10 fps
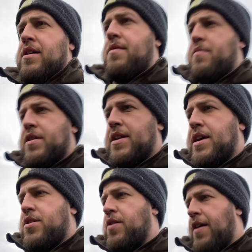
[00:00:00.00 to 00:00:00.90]
Mother
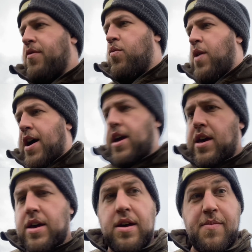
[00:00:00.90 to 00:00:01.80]
Nature will have a way
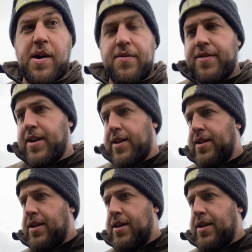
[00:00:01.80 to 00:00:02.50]
about things.